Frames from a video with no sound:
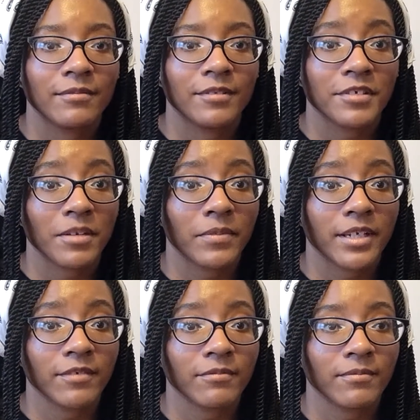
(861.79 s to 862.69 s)
do
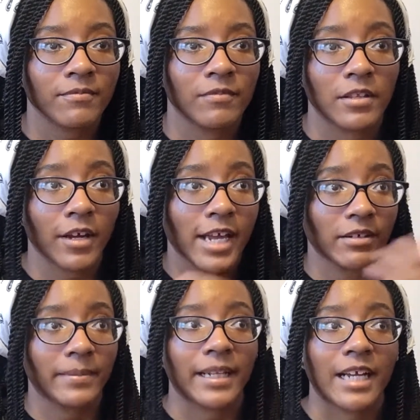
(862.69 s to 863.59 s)
something with
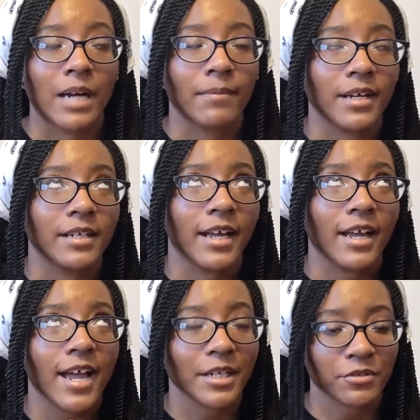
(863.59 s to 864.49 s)
everybody on my
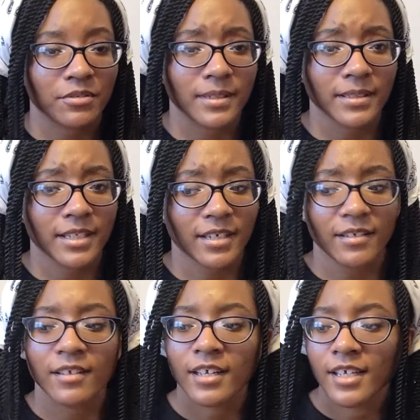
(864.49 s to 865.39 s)
actual
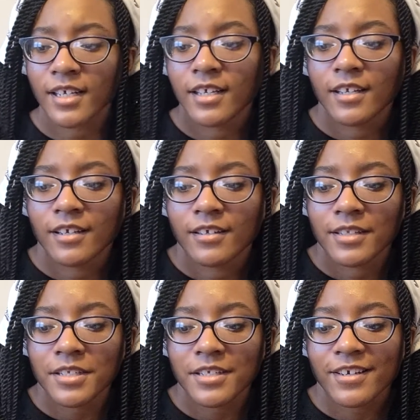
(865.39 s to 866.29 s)
birthday
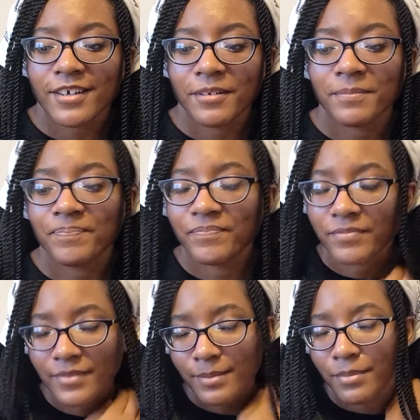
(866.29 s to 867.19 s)
this year.
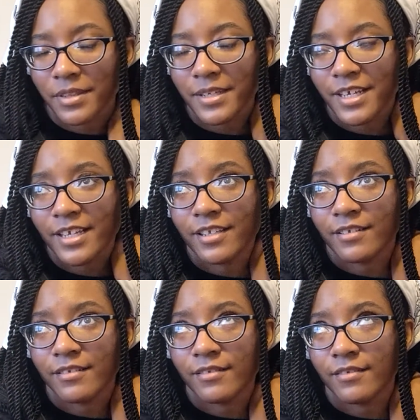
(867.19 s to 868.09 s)
But
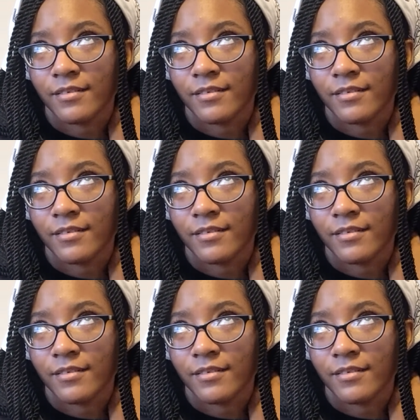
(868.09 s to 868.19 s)
then,